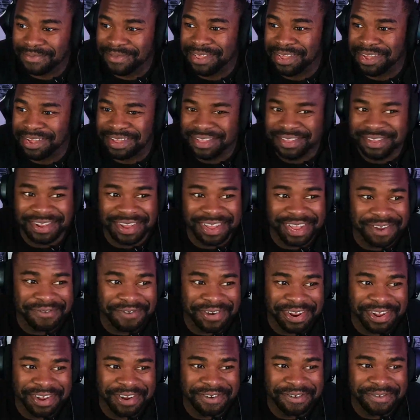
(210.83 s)
yeah, see the head
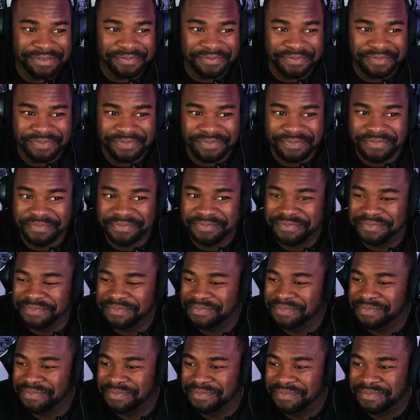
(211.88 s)
right there?
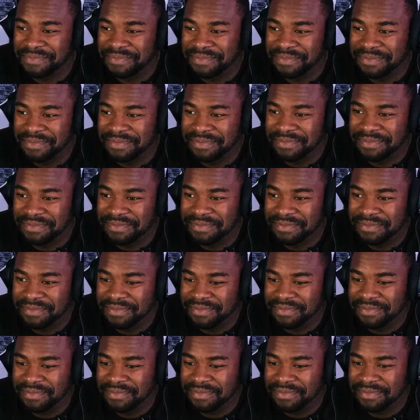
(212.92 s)
Y'all see
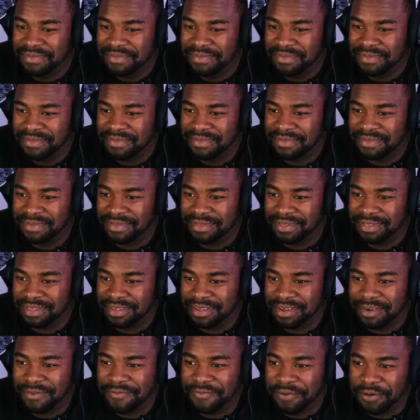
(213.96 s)
that?
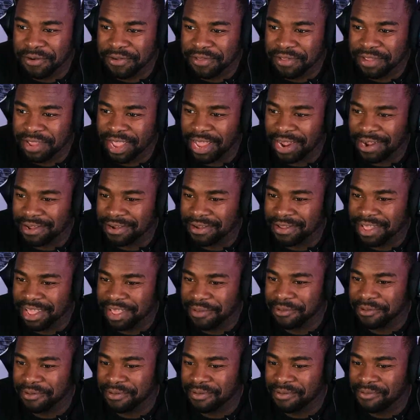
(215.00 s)
No, I'm fucking your head on your table.
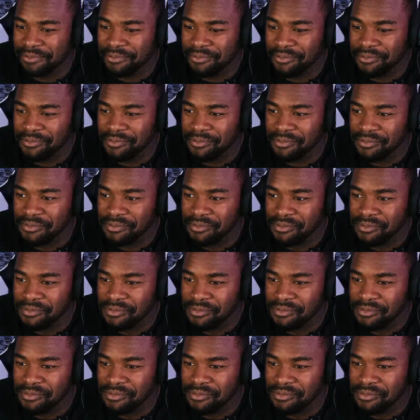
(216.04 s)
Don't see that.